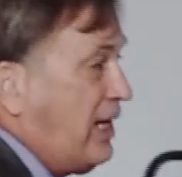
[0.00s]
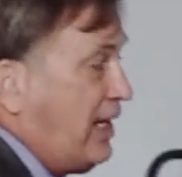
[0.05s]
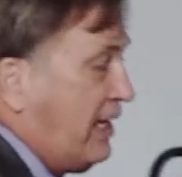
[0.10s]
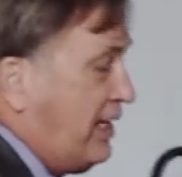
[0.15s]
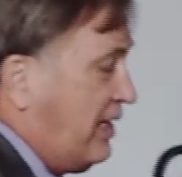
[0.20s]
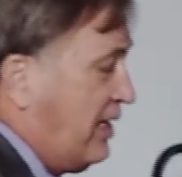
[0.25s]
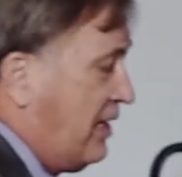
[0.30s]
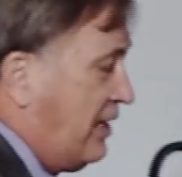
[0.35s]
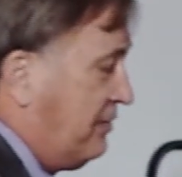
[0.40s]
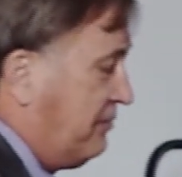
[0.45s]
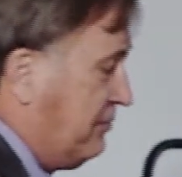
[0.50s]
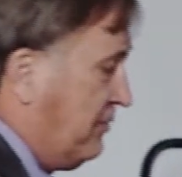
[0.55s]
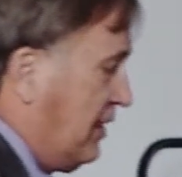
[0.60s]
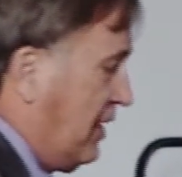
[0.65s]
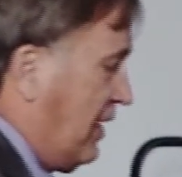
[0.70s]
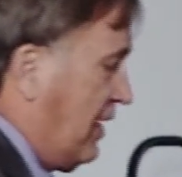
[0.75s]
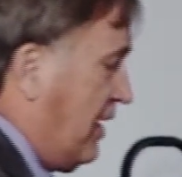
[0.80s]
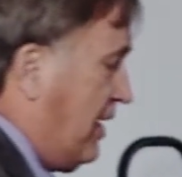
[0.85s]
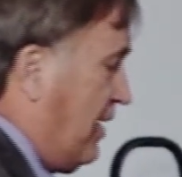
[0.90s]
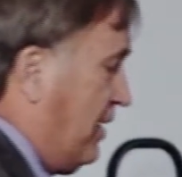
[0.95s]
a
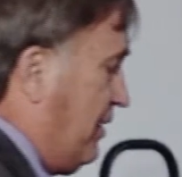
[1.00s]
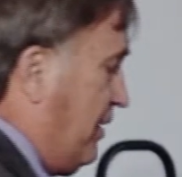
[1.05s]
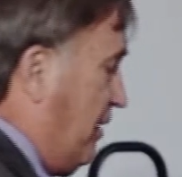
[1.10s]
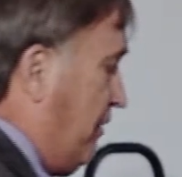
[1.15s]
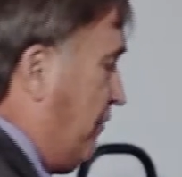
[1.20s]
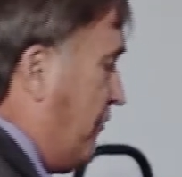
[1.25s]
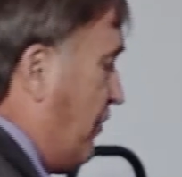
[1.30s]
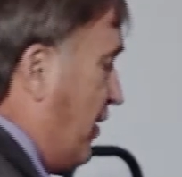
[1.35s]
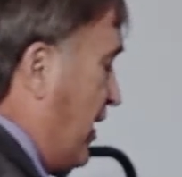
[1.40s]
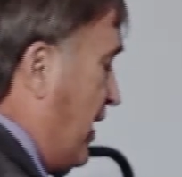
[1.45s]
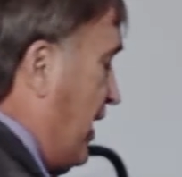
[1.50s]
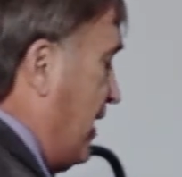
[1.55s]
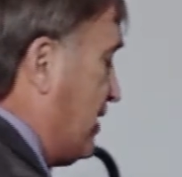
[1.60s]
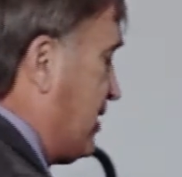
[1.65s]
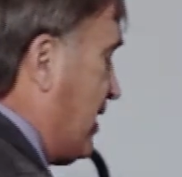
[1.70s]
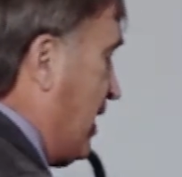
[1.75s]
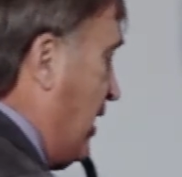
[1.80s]
finance